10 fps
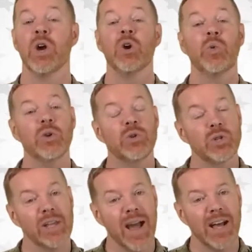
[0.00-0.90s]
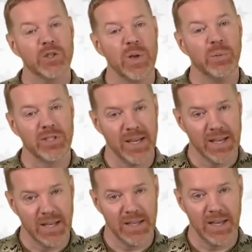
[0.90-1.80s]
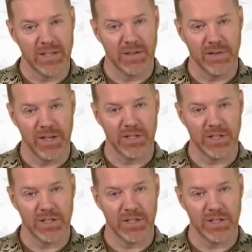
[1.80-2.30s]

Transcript: We usually ask people taking the SFS